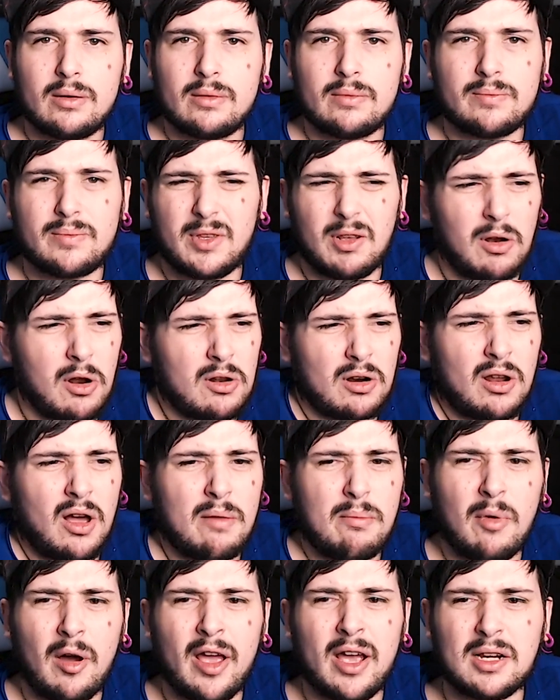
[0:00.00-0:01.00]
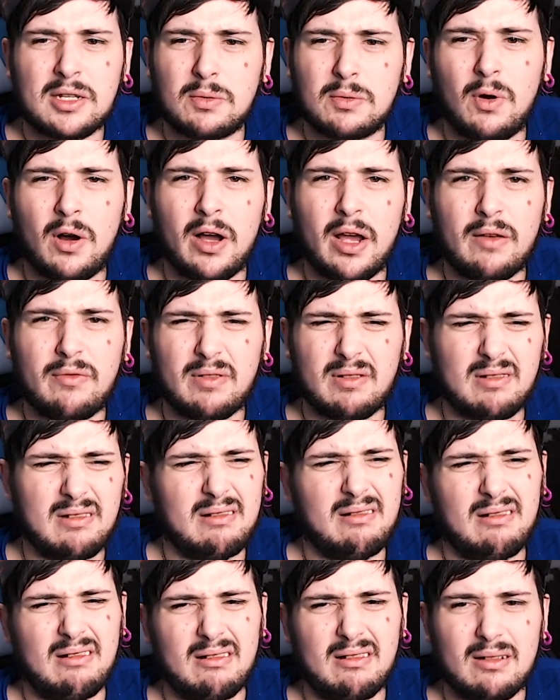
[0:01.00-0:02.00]
You look like my ex-wife,
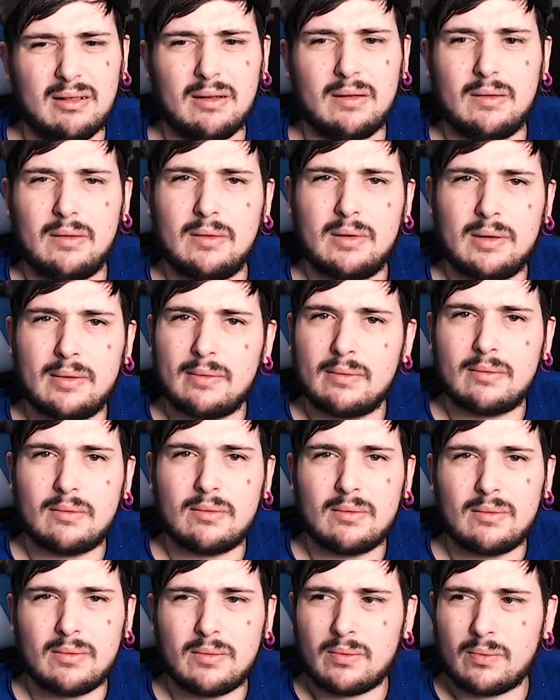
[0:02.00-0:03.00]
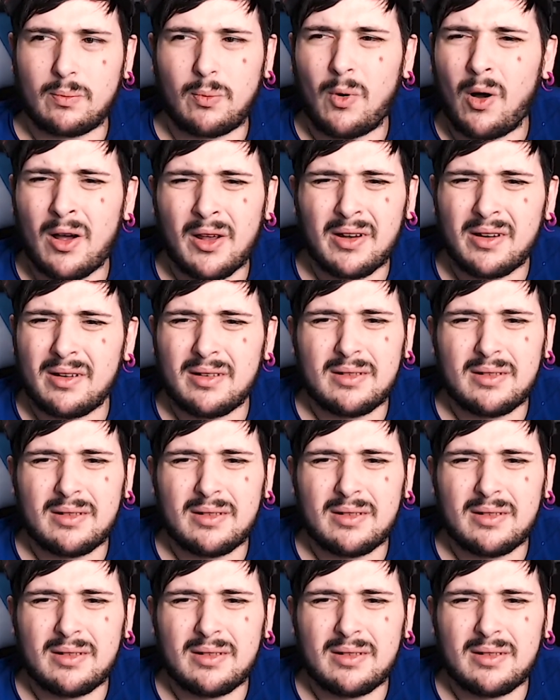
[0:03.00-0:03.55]
ugh. What?